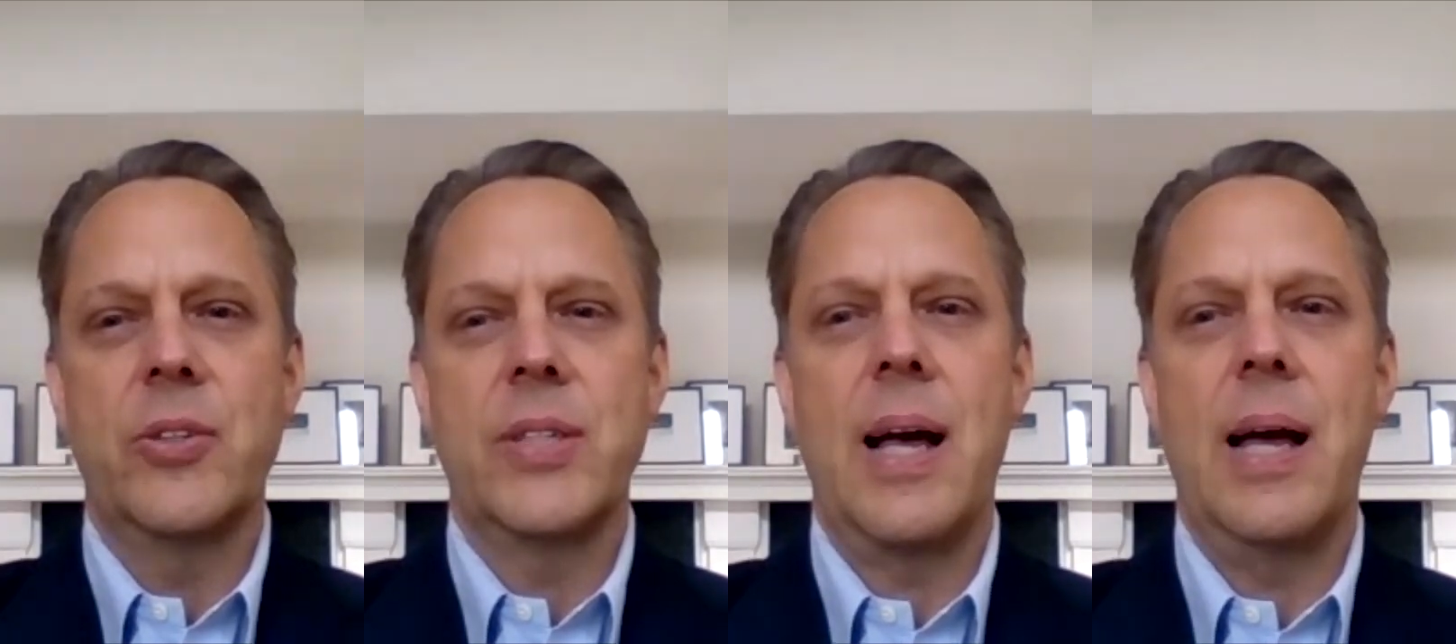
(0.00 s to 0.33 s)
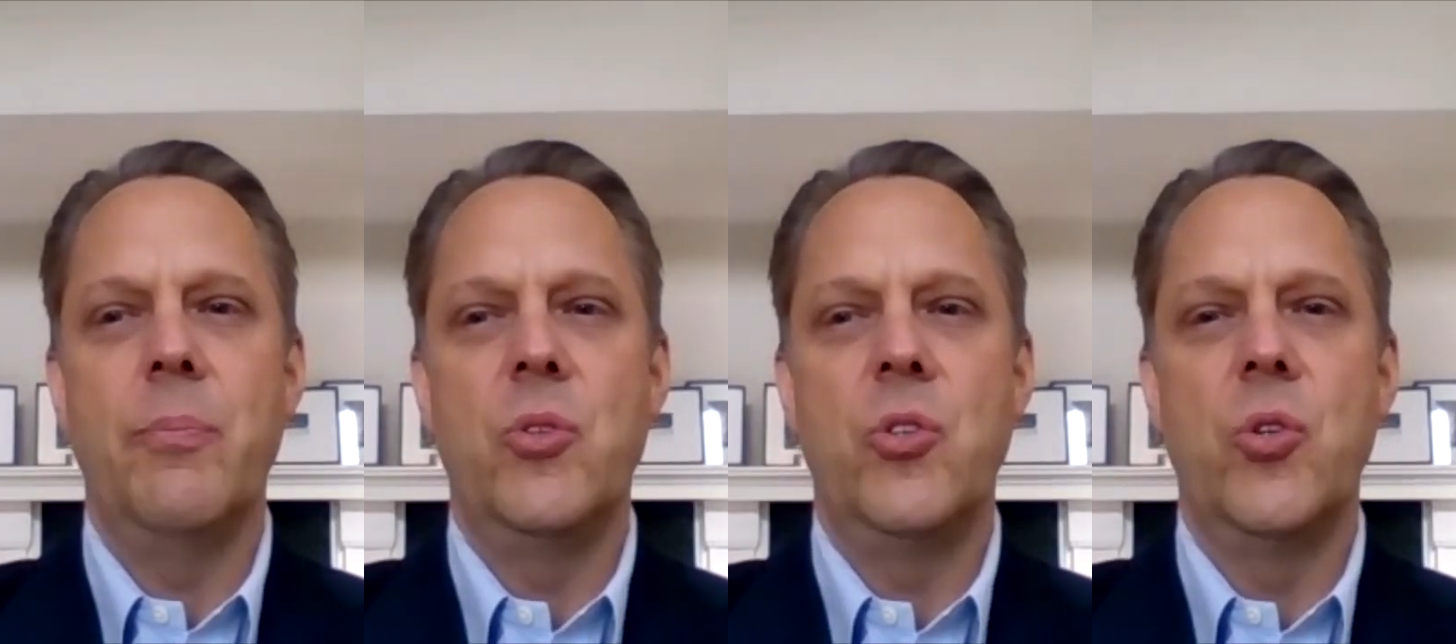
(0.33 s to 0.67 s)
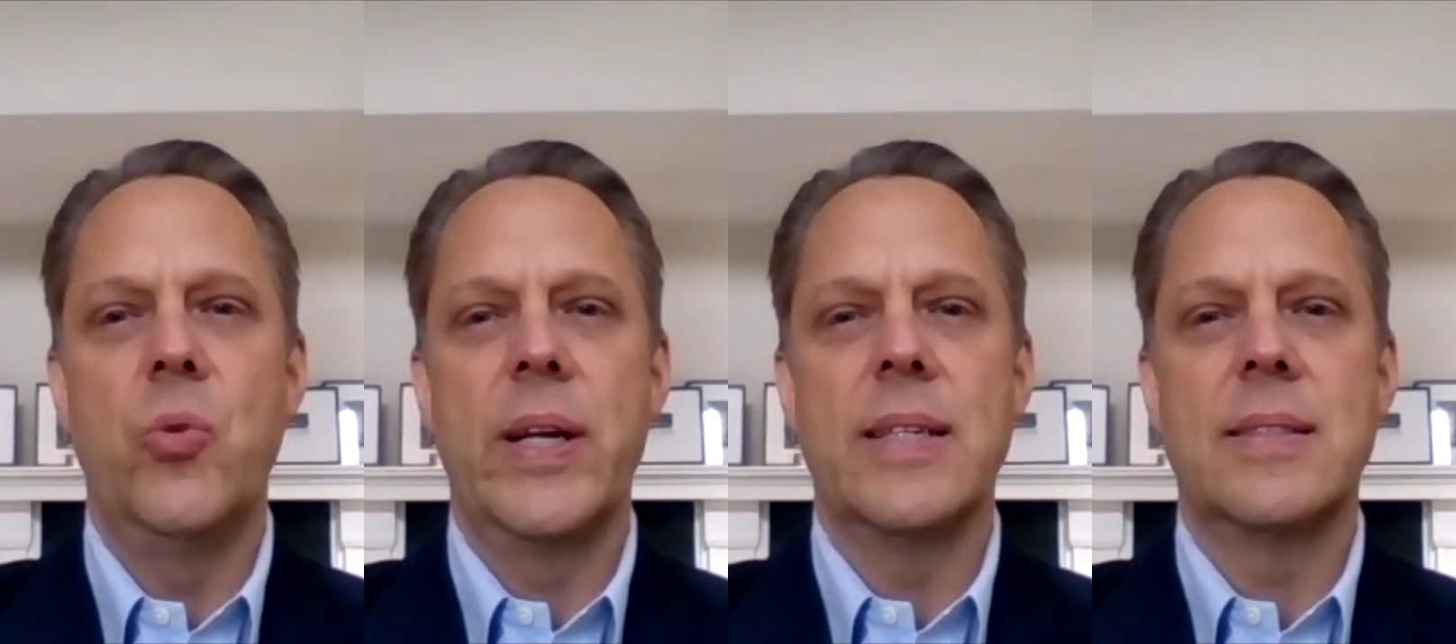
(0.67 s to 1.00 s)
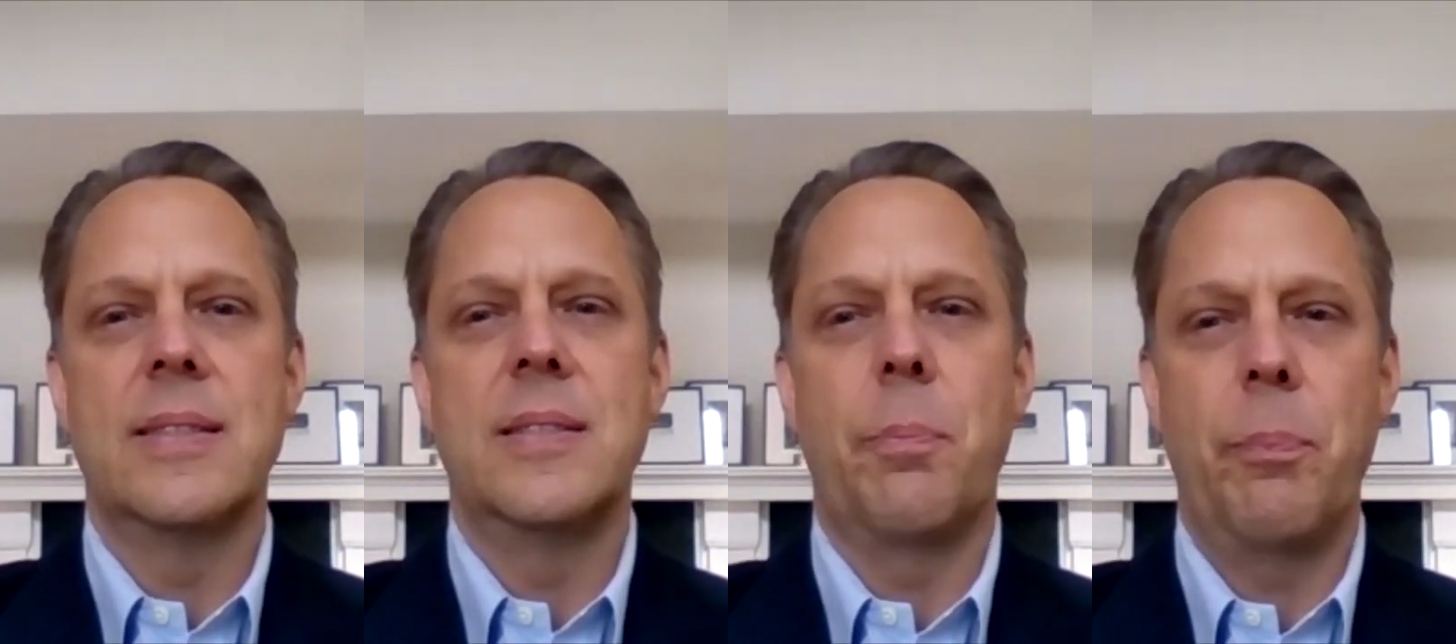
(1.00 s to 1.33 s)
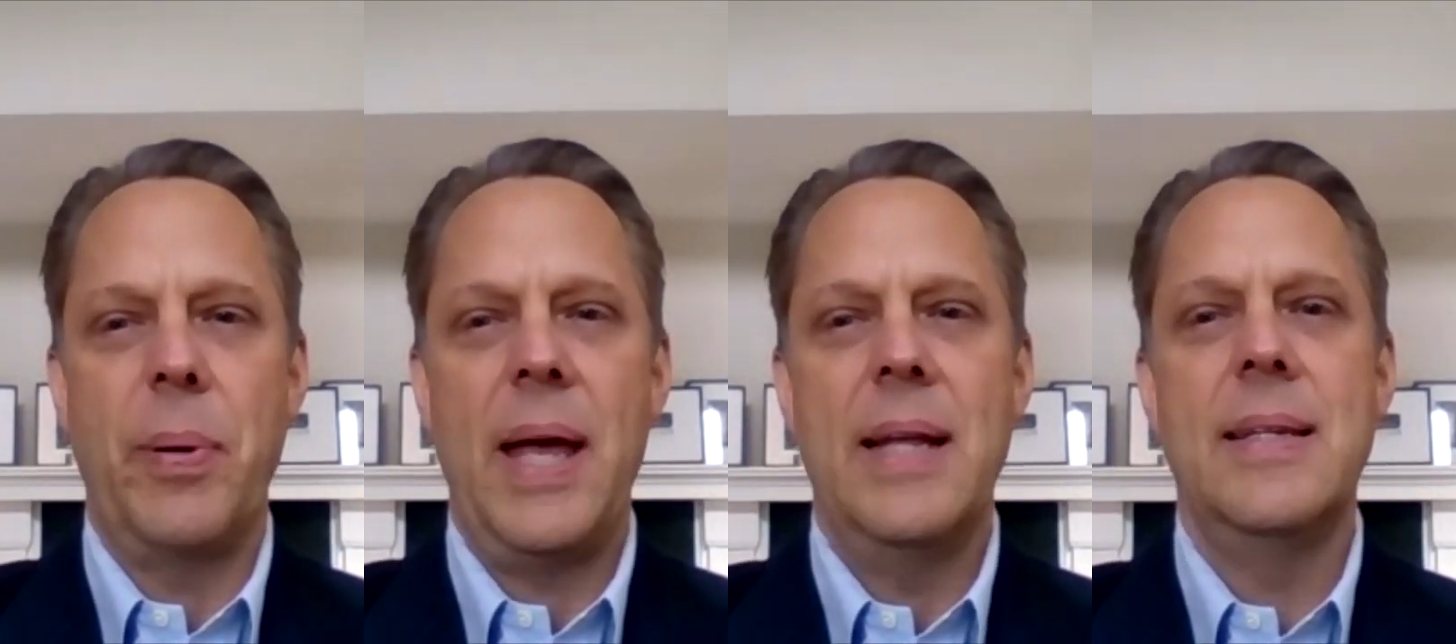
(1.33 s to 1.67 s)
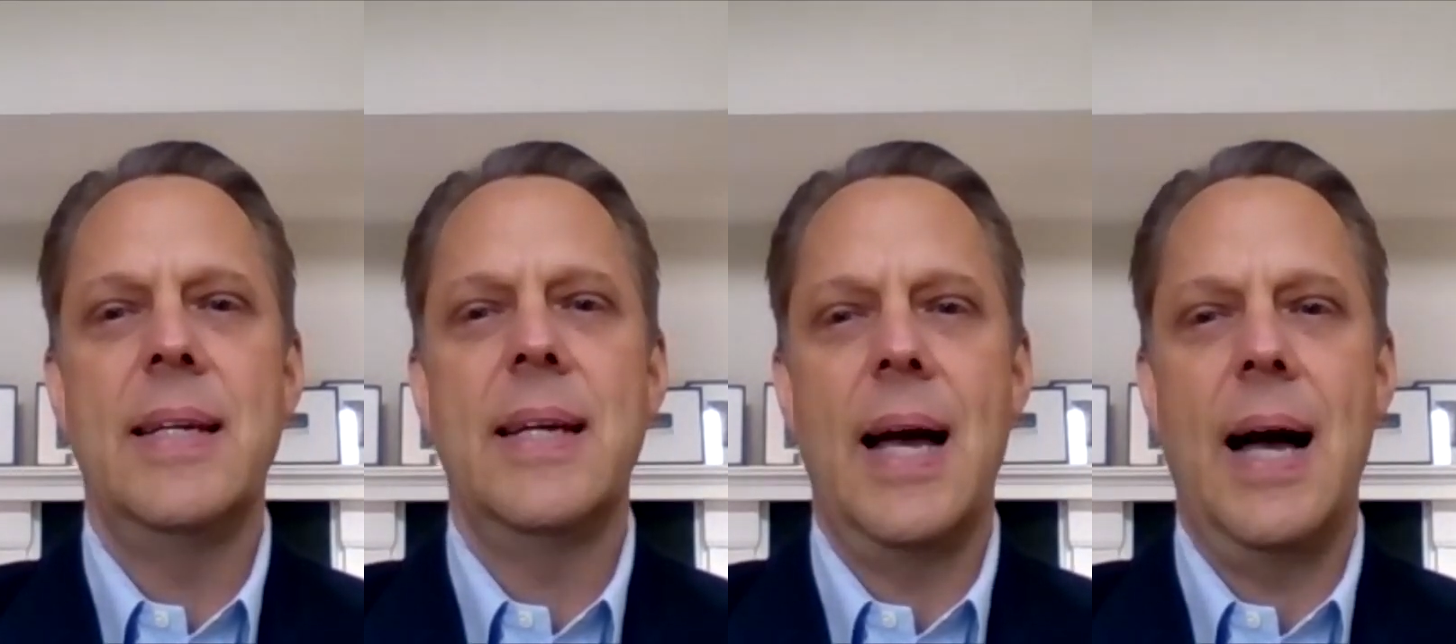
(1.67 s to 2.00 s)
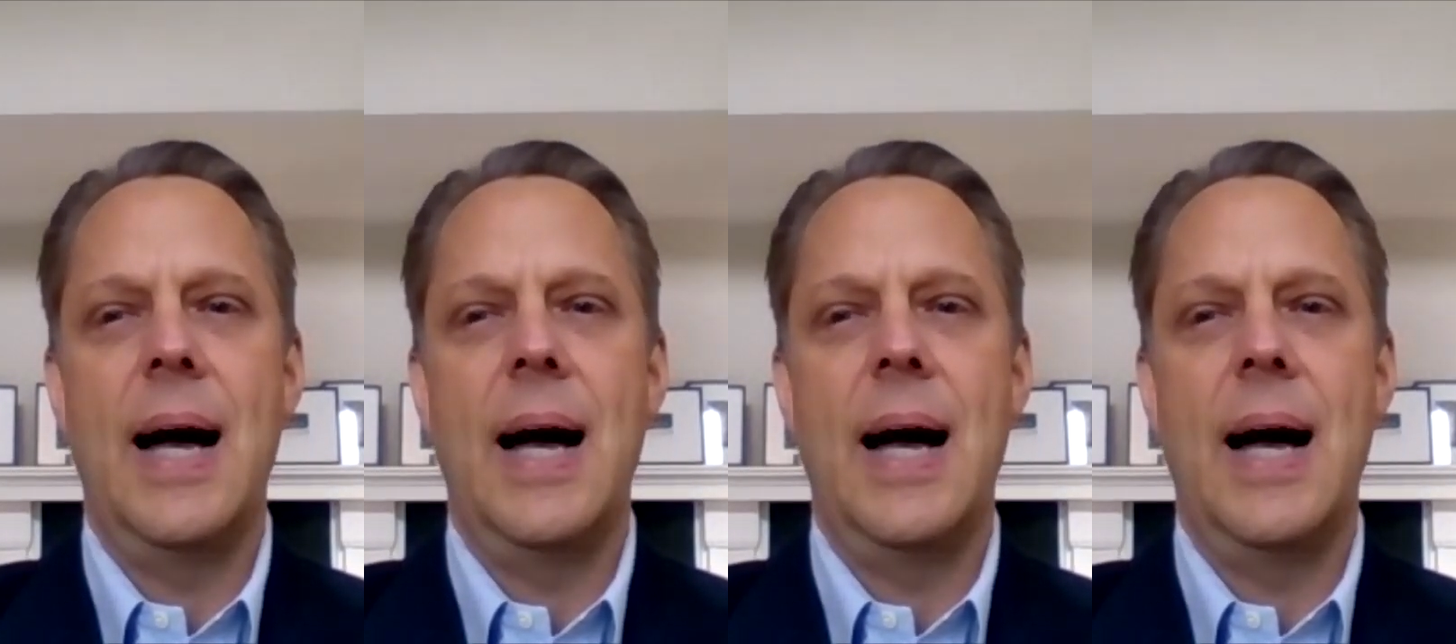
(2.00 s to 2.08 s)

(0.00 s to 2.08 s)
time doing is depending